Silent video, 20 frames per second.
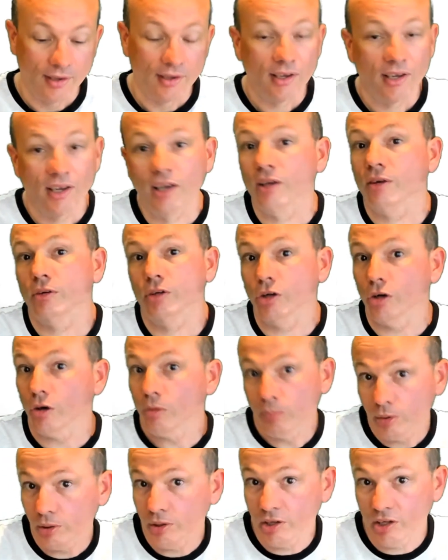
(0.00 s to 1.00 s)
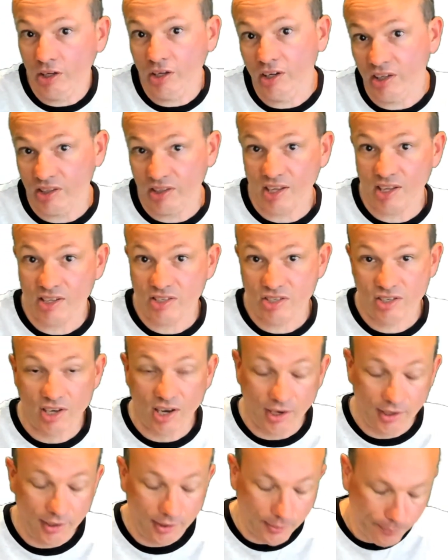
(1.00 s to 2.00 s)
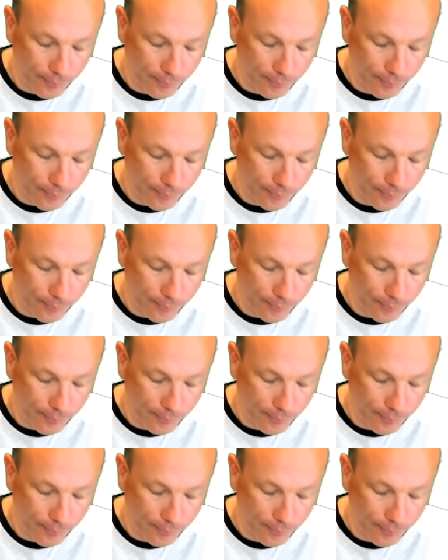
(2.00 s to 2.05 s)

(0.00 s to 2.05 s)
and, you're going to get that steak.